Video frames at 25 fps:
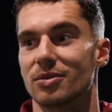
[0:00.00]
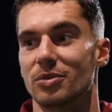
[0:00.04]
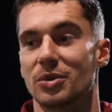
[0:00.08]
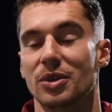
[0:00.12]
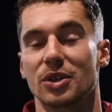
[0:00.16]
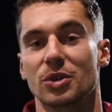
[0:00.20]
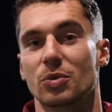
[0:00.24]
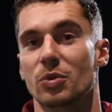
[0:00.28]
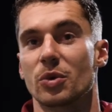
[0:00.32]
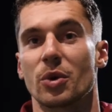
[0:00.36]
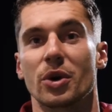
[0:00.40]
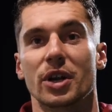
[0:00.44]

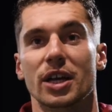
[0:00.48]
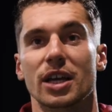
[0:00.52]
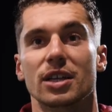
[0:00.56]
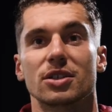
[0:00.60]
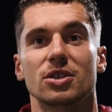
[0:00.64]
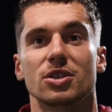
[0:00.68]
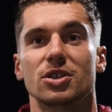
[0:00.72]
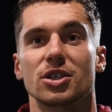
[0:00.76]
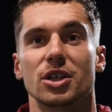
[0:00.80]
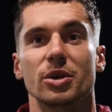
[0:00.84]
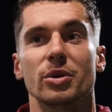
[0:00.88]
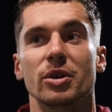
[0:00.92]
We want to
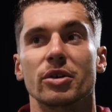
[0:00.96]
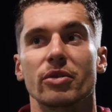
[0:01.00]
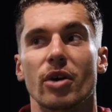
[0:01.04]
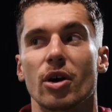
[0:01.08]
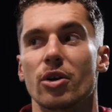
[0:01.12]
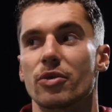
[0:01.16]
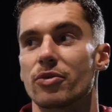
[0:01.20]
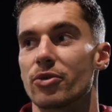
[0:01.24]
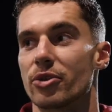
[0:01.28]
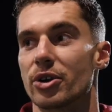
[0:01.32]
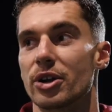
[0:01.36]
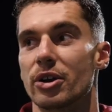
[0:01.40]
get to two in a
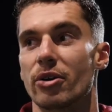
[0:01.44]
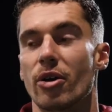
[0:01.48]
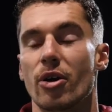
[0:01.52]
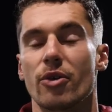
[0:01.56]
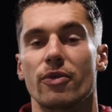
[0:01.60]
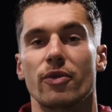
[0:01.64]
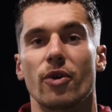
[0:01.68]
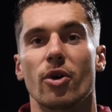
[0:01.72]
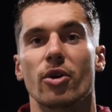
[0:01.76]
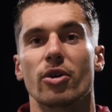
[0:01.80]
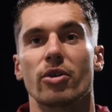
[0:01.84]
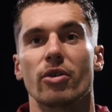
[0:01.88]
row, three in a
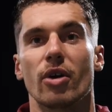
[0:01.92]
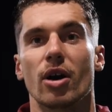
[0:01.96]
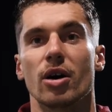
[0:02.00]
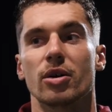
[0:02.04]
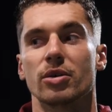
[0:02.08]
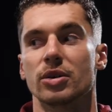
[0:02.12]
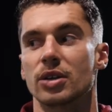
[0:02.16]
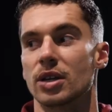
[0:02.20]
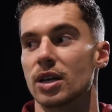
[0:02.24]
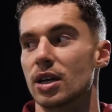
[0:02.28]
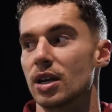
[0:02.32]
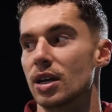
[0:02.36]
row, four in a
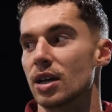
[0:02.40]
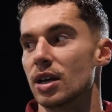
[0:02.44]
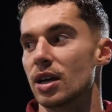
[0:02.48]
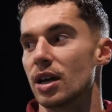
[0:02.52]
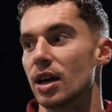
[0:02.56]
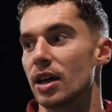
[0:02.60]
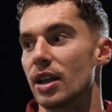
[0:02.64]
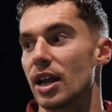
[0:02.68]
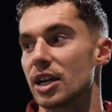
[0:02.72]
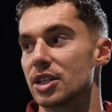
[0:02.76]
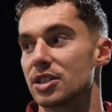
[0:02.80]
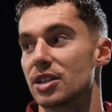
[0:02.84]
row,
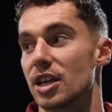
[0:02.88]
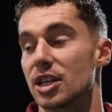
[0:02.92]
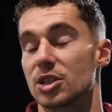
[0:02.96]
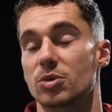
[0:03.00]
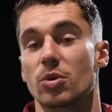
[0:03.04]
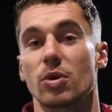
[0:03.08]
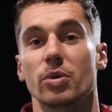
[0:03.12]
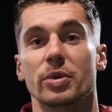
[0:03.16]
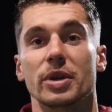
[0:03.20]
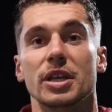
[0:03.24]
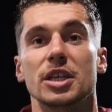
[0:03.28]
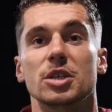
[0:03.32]
and
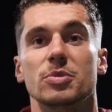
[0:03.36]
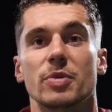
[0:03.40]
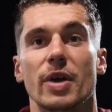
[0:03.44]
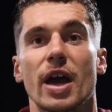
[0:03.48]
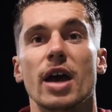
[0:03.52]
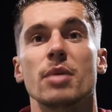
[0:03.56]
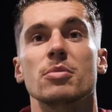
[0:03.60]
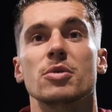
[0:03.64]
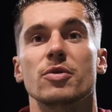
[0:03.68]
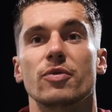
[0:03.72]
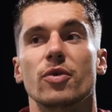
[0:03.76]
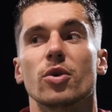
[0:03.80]
that's what we need to be
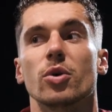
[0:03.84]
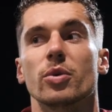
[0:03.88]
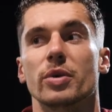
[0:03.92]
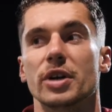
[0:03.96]
aiming for.